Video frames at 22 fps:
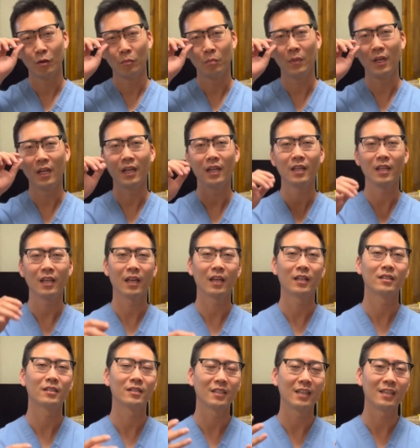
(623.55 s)
meaning
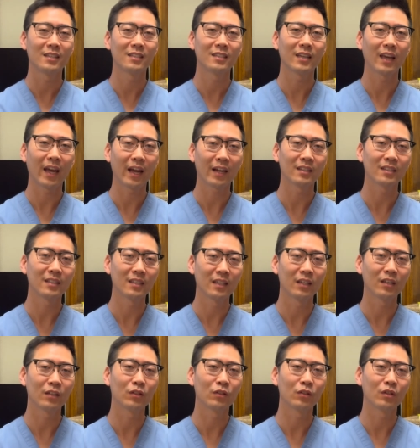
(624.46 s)
it's
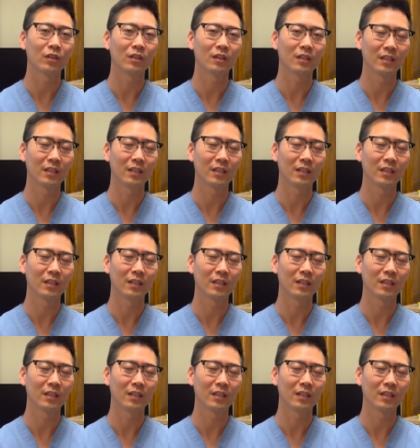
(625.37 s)
detecting